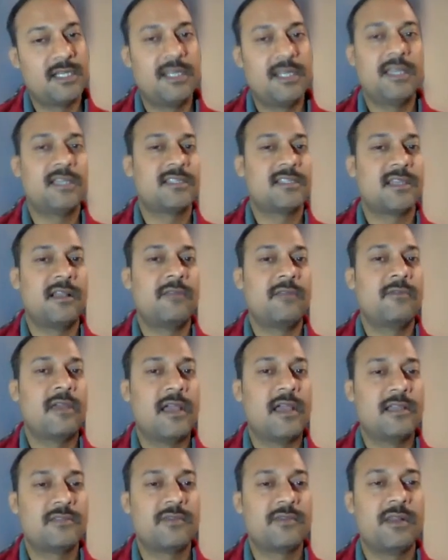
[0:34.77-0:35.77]
areas
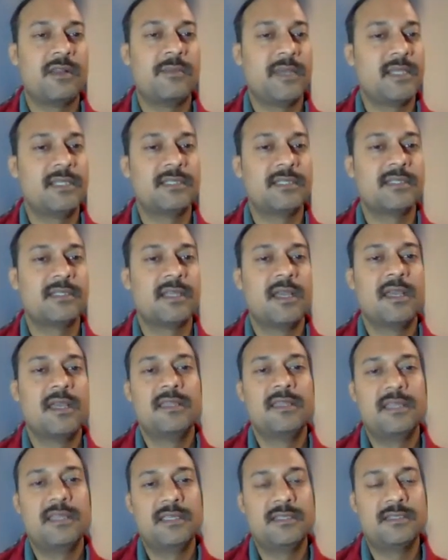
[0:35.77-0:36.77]
as well because
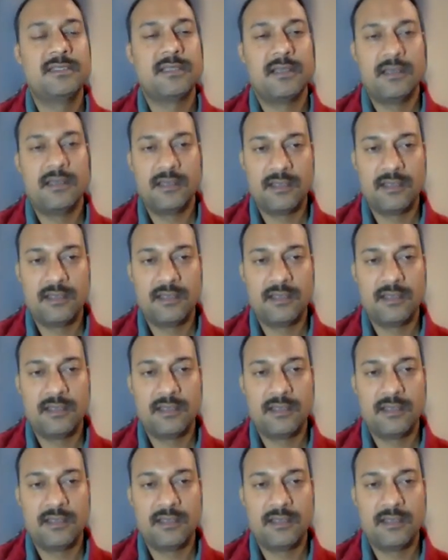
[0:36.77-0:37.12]
this